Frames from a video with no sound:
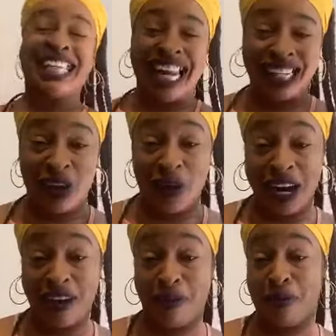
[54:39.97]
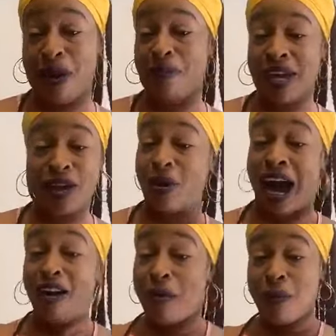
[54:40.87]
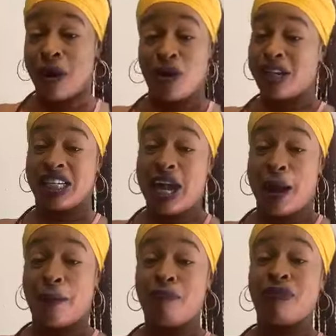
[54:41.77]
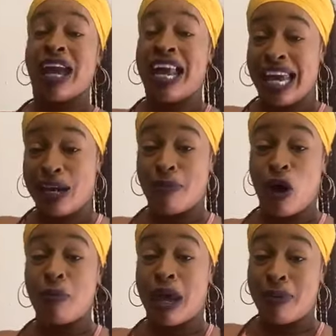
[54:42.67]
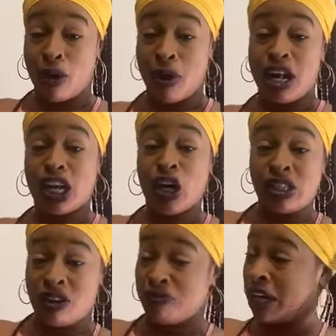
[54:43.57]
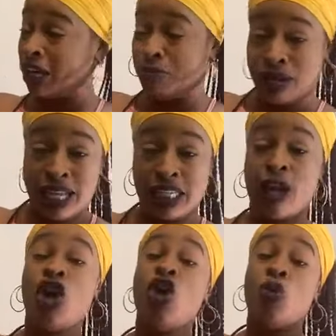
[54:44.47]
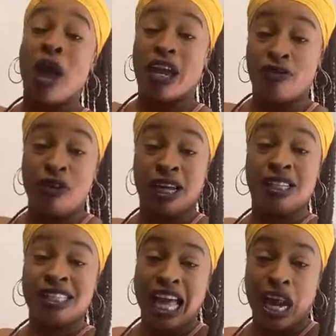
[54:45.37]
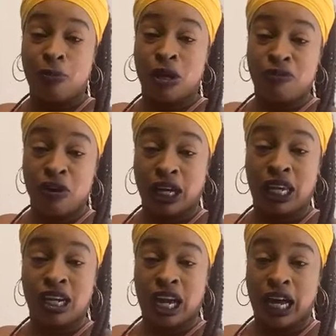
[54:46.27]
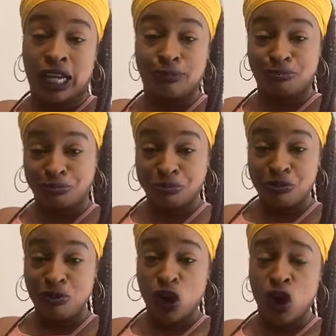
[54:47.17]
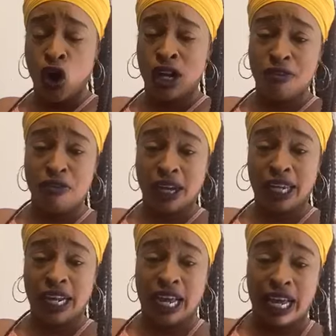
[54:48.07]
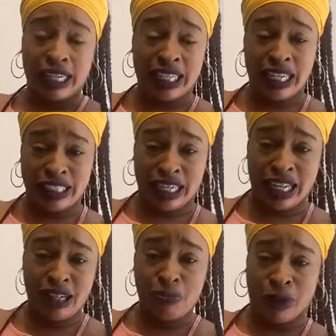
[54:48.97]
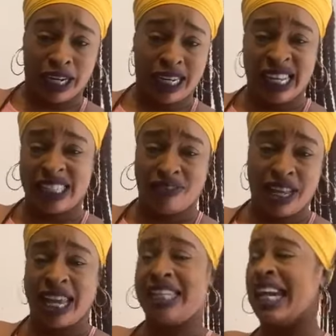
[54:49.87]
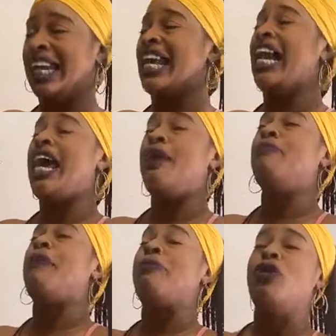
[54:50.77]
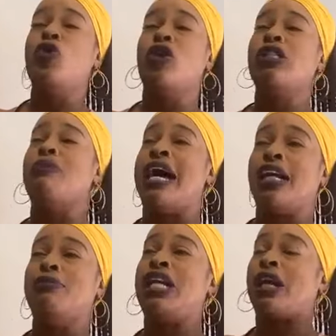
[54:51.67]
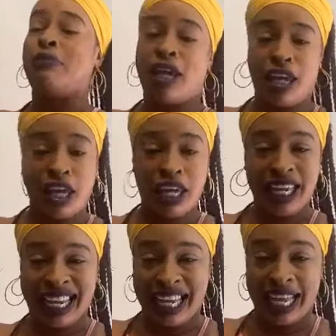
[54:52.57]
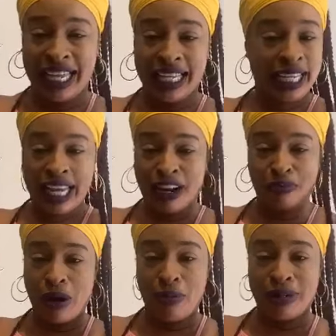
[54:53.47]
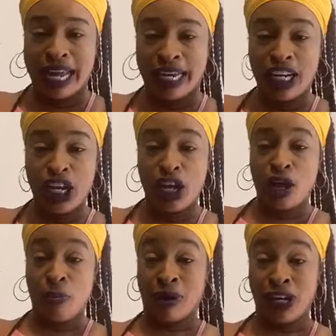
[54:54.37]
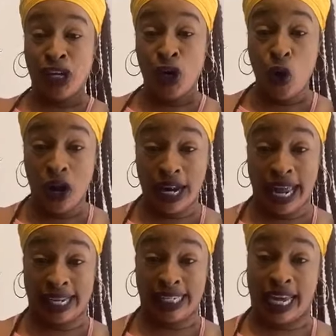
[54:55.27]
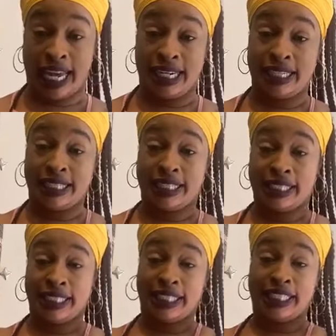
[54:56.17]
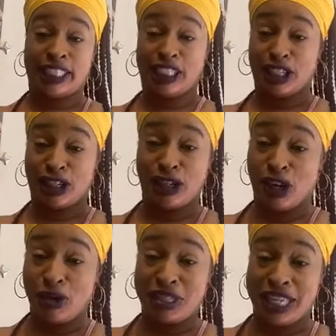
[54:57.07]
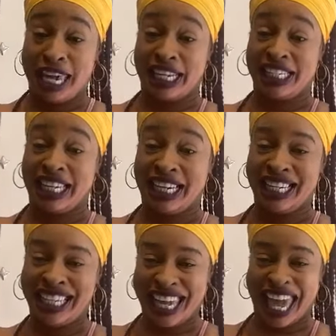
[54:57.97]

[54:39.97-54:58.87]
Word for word: See, that's the only difference between me and you. I don't want to go to jail. I like the bunk bed by the window close to the fucking breeze where I can fucking stand up on the fucking, uh, on the fucking, uh, the, the little bucket that's up there and tell the gal, hey, make me noodles, man, come check me. Huh? I don't problem with that. But you on the next hand, you know, you're scared of Jen.